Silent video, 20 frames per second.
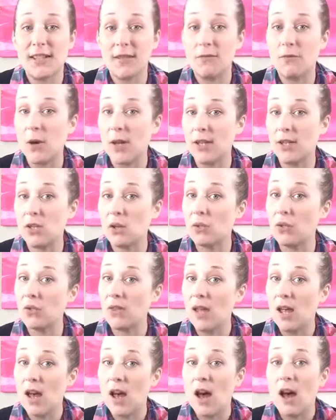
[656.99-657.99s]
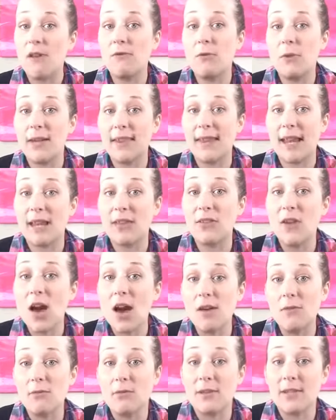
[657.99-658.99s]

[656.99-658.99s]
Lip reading: of what they thought